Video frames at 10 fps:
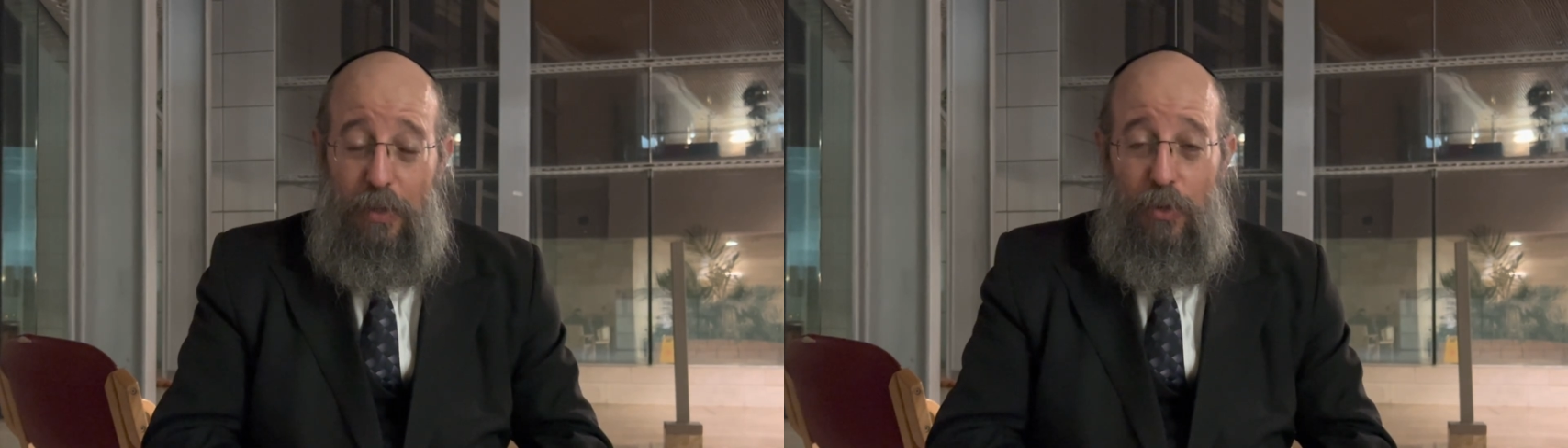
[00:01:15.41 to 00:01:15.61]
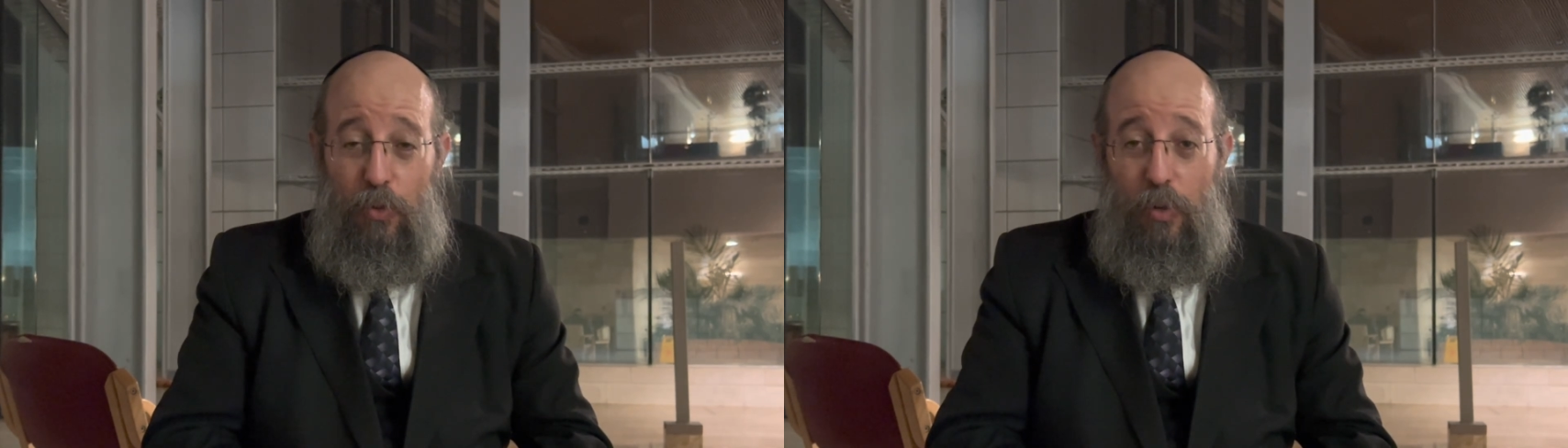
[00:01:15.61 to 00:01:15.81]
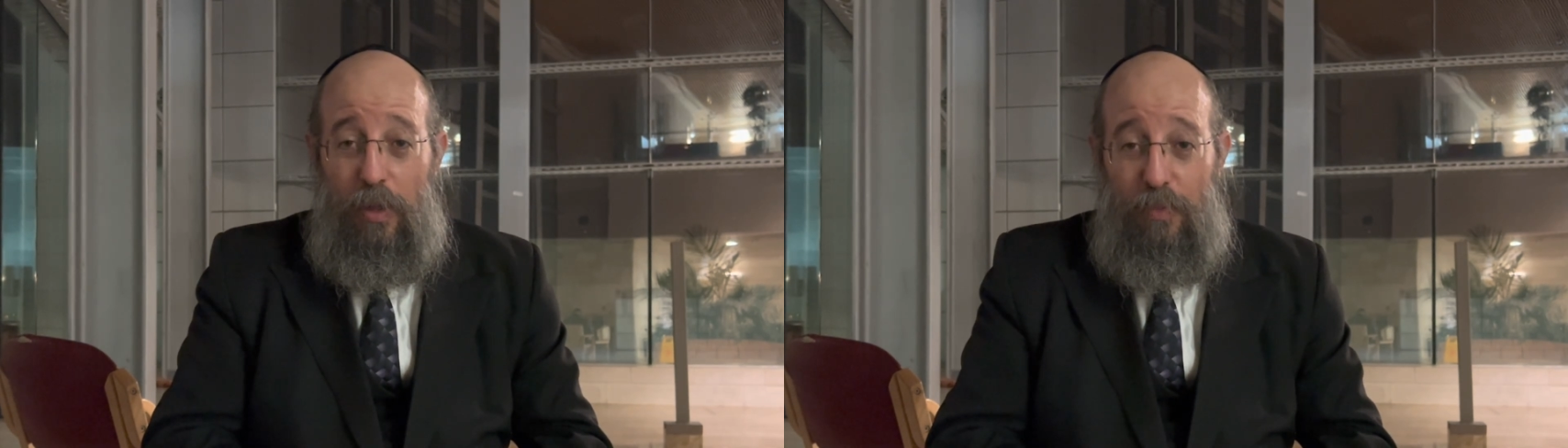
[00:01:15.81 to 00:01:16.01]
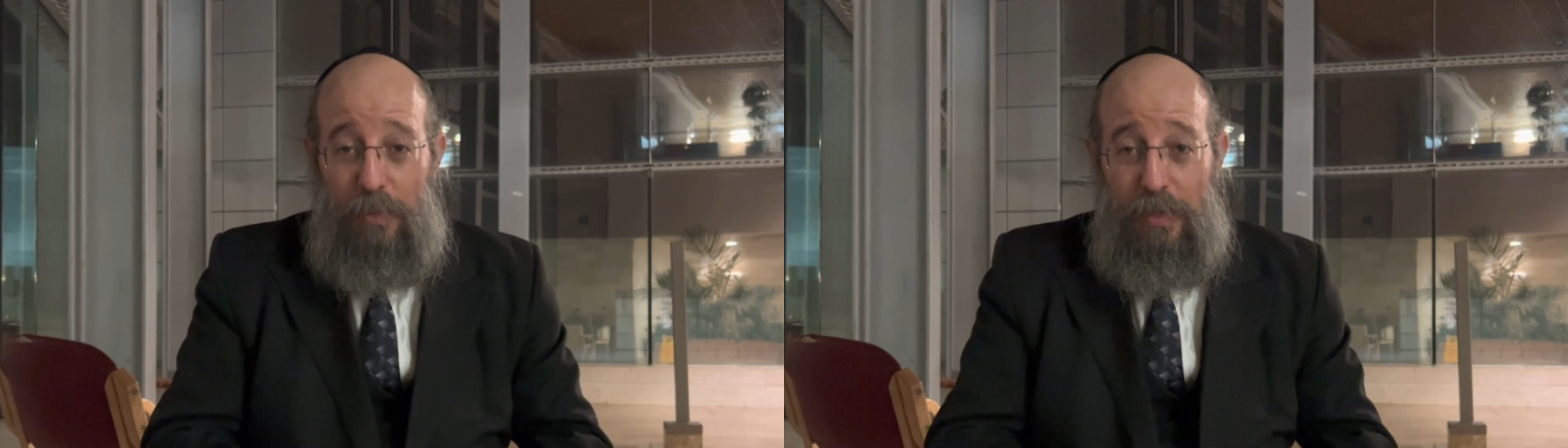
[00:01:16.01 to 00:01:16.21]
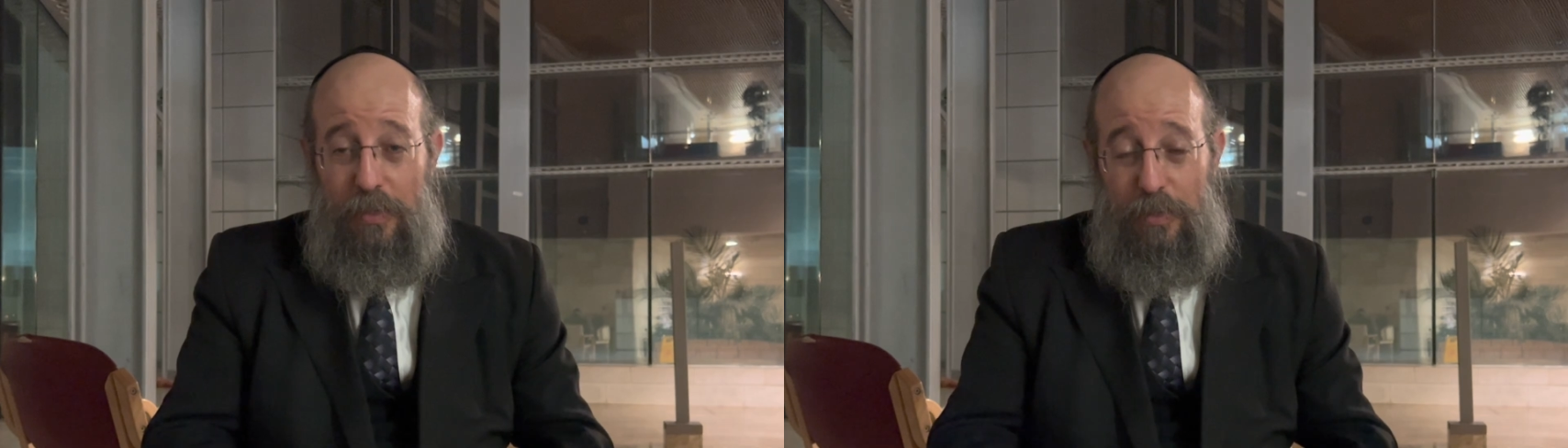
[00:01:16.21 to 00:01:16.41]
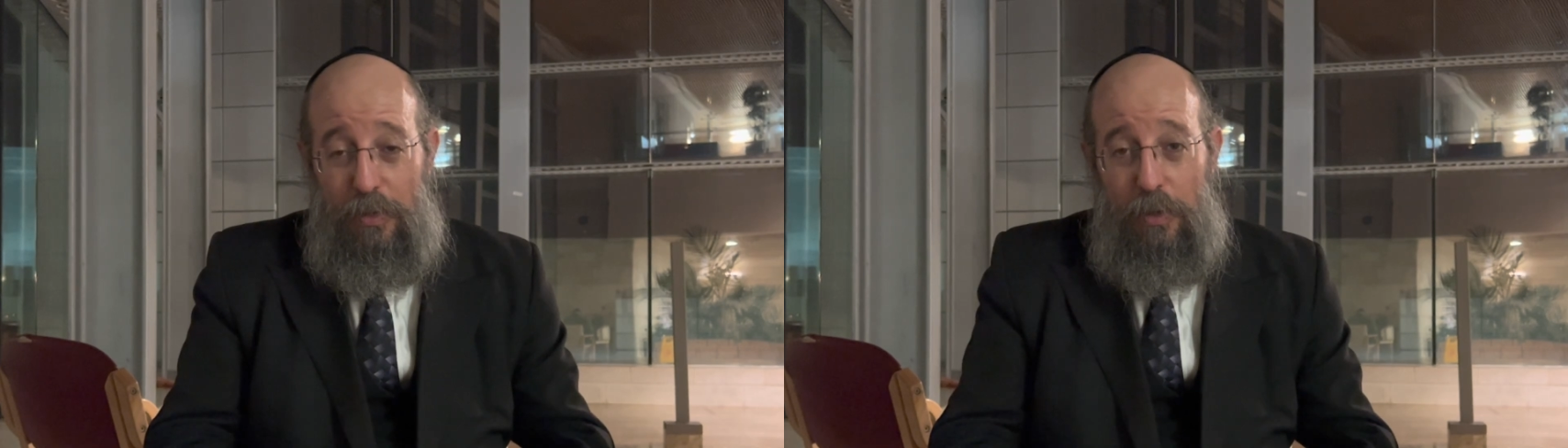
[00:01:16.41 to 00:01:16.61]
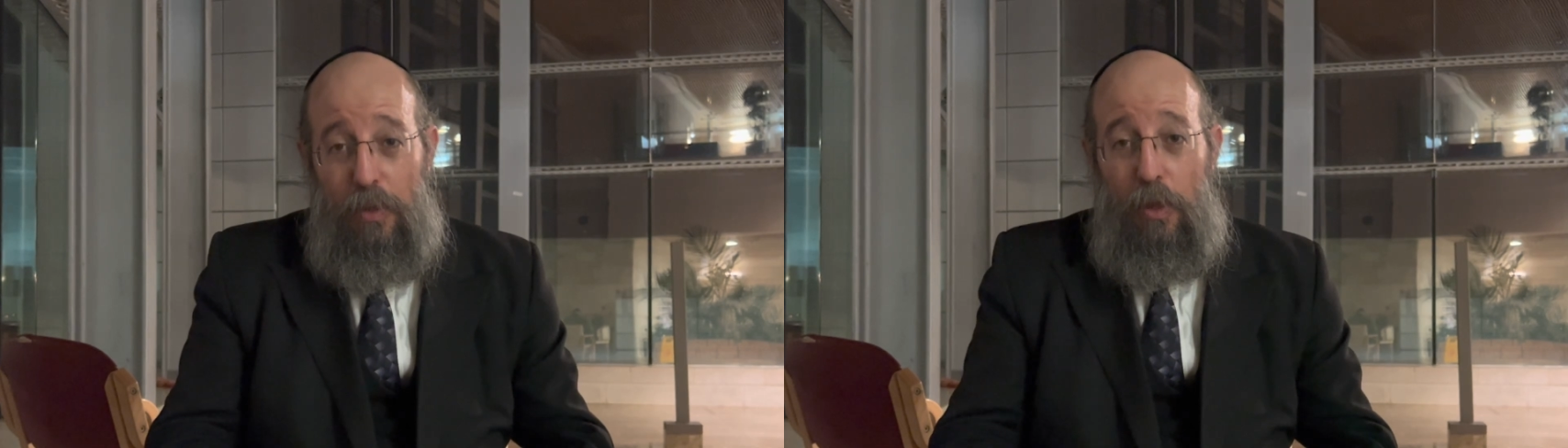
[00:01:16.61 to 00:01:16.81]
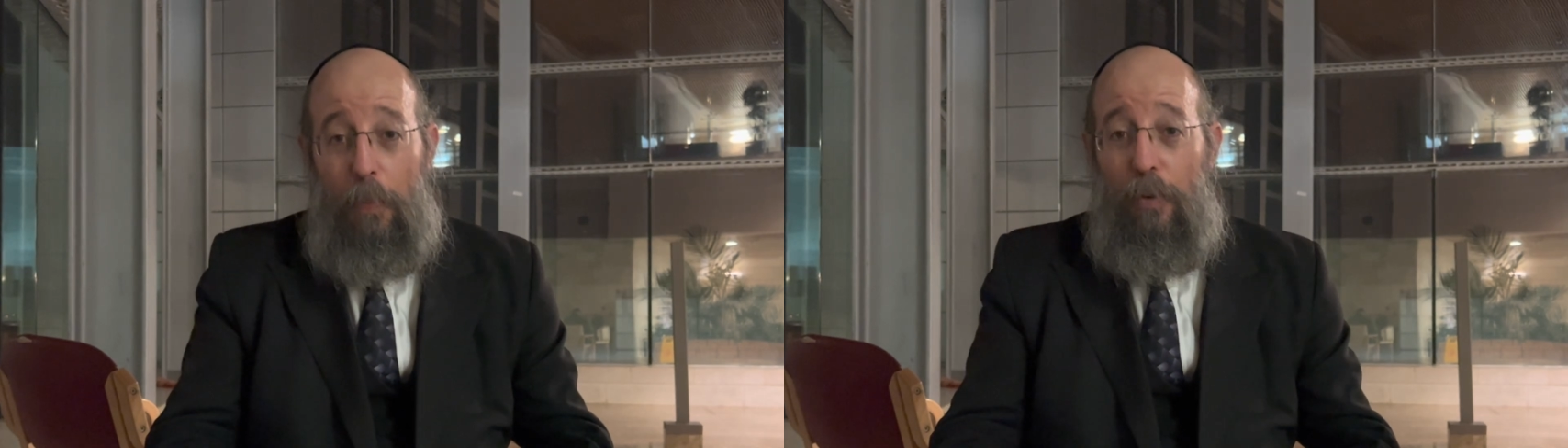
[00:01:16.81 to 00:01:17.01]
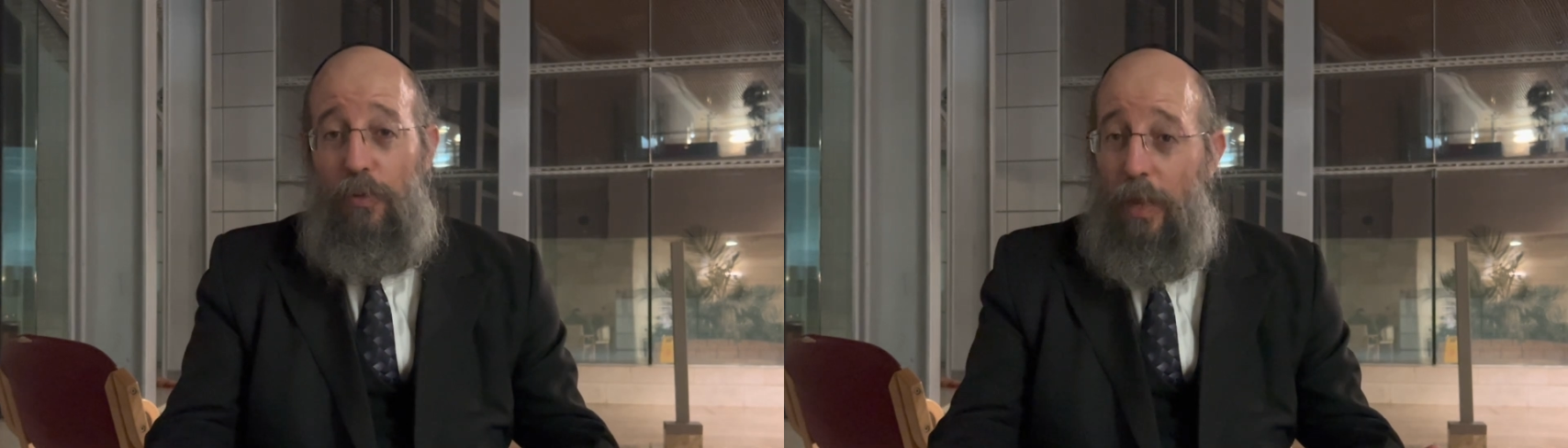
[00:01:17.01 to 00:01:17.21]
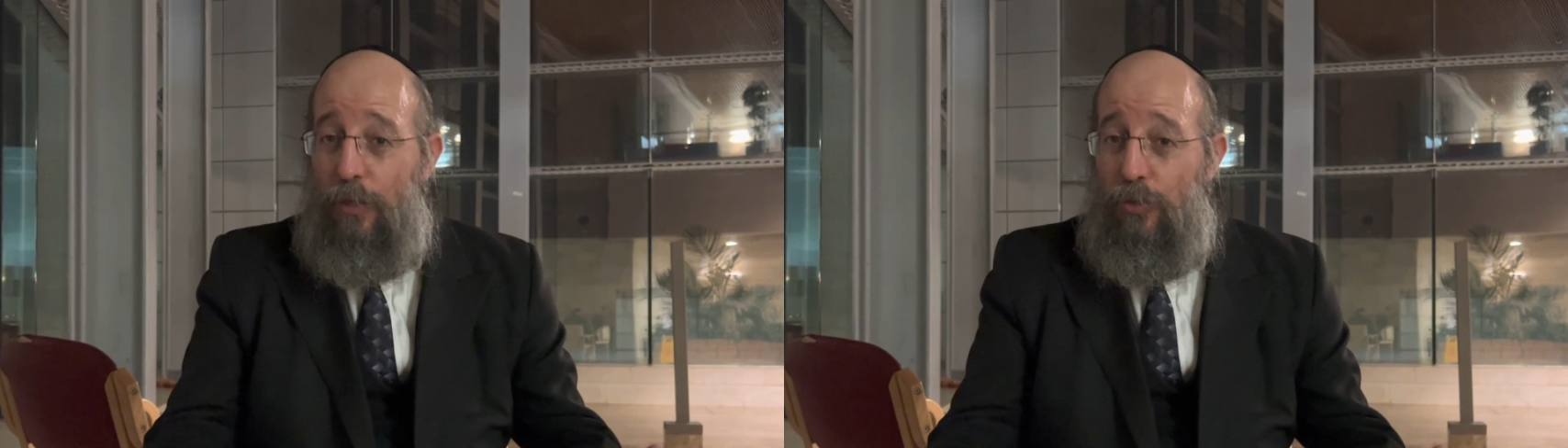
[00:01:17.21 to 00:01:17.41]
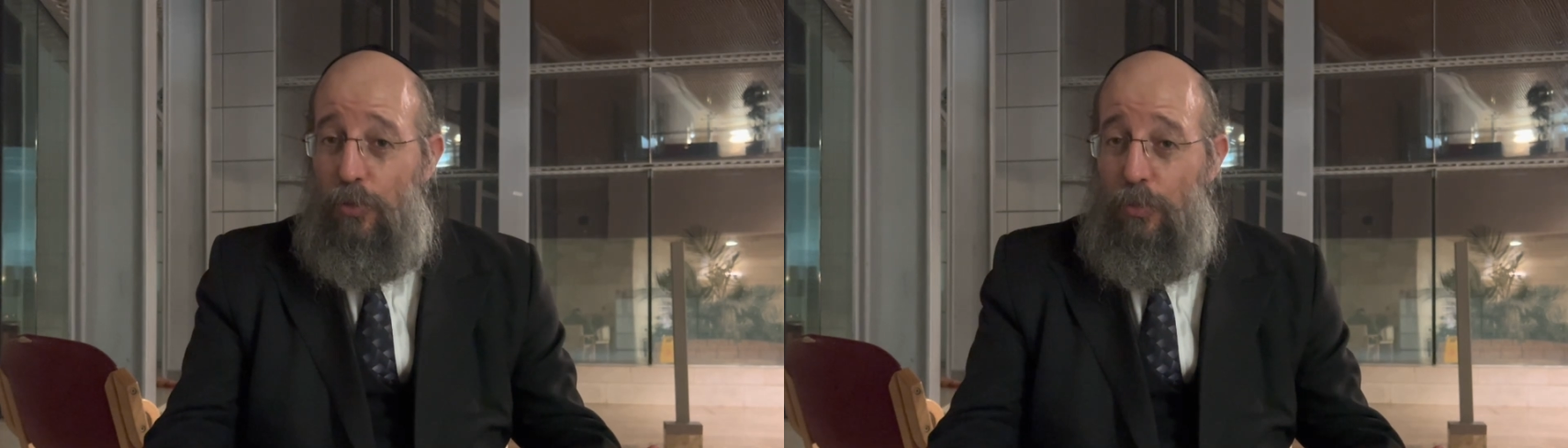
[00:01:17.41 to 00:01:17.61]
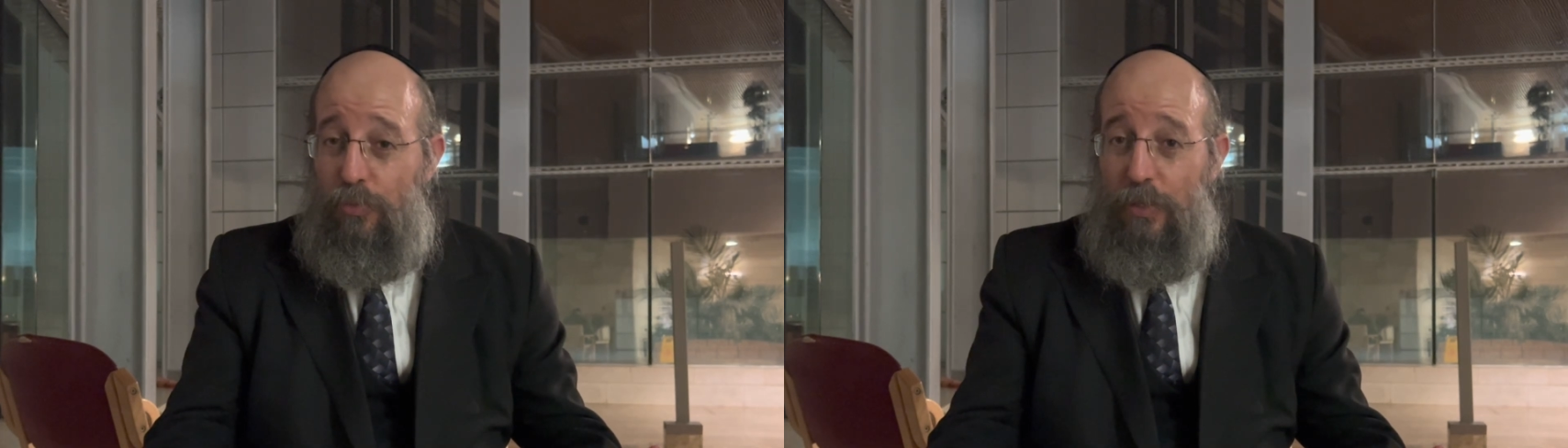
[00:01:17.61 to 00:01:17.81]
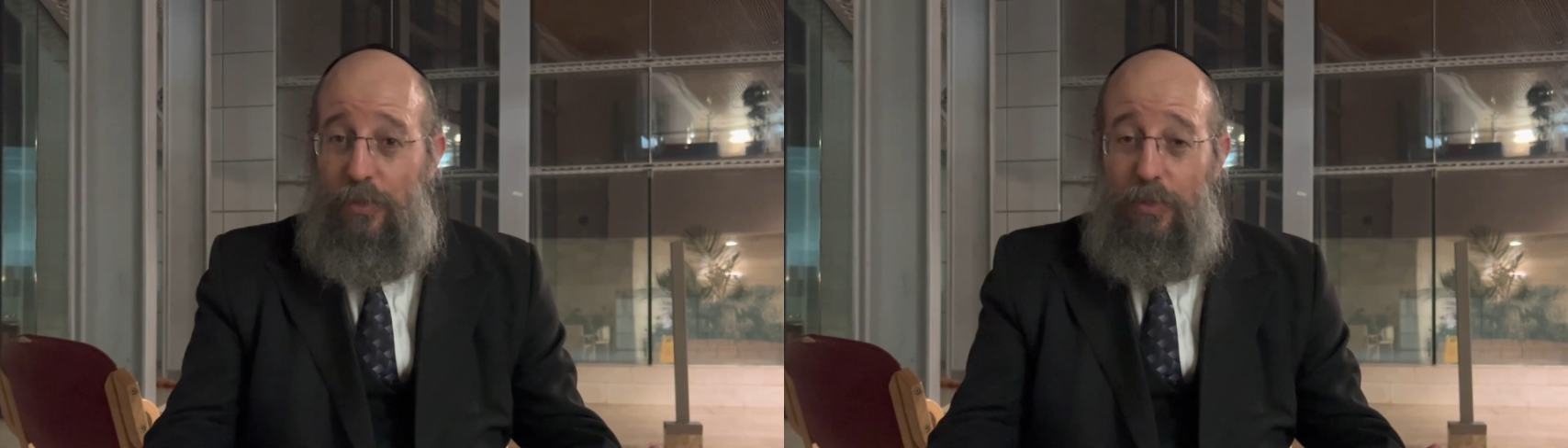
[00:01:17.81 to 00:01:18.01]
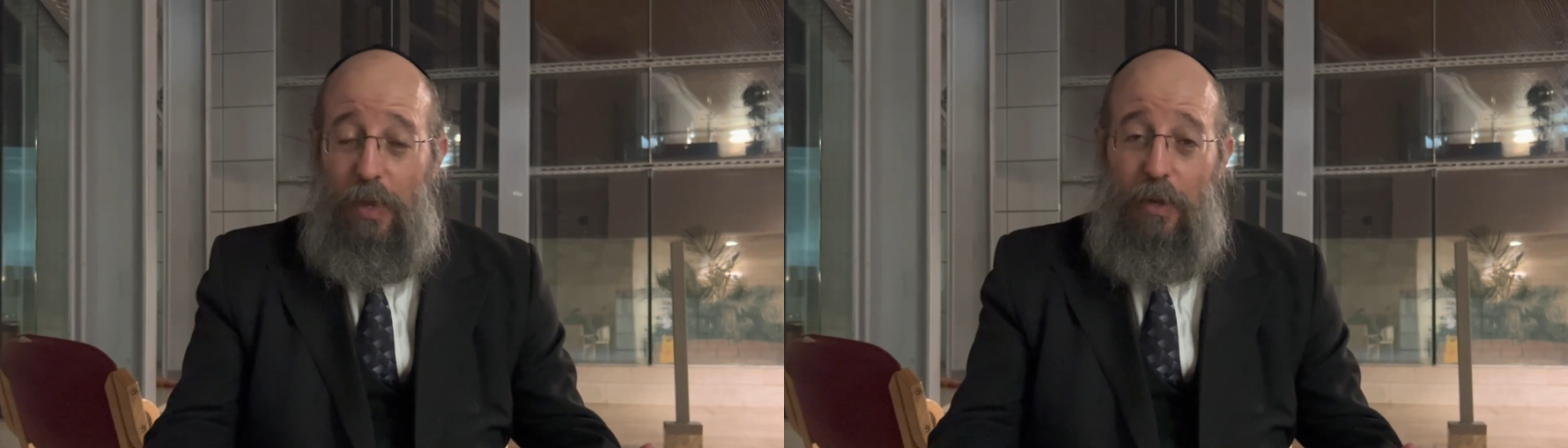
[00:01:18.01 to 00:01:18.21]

you will have missed a potential bris